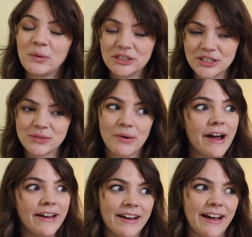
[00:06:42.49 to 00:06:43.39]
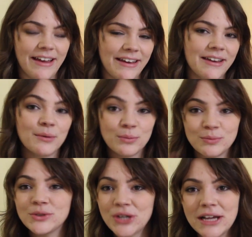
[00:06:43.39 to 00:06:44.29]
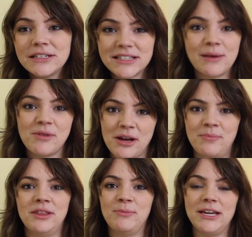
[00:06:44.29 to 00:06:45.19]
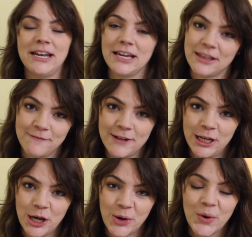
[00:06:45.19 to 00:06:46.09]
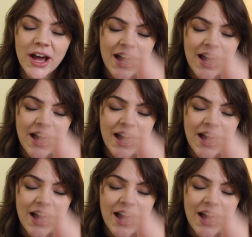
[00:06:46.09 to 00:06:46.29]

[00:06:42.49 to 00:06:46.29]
which is why I tried to sum it up in the beginning of the video.